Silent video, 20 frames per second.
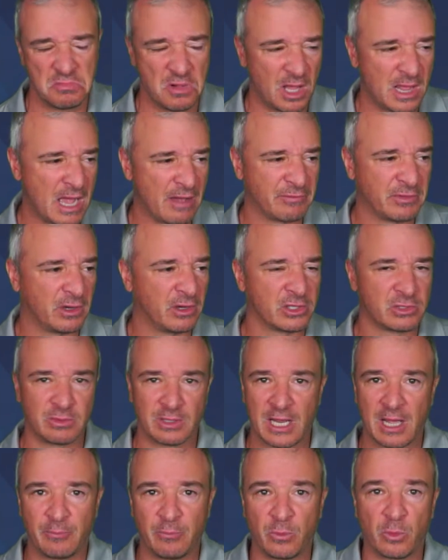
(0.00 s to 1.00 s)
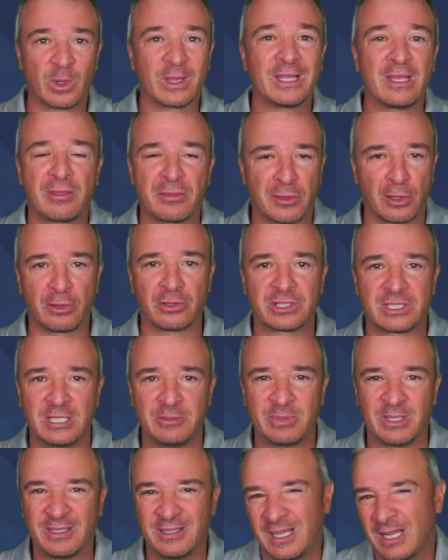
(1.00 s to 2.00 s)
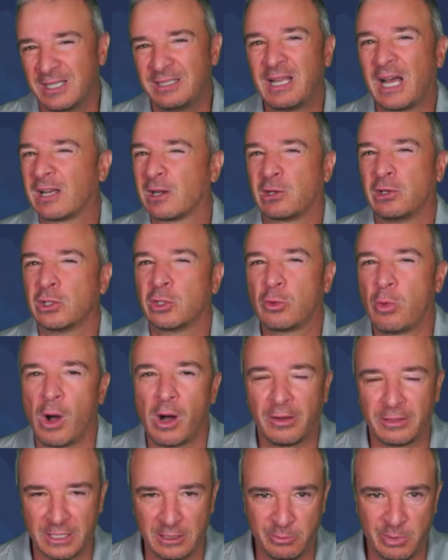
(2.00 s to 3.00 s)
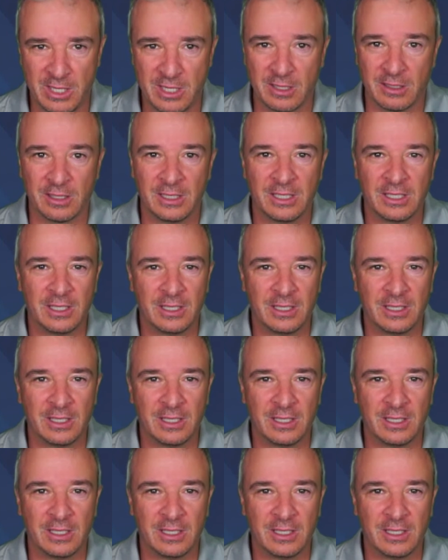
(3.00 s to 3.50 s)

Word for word: I'll have those when I'm really thirsty, but not a good quality beer.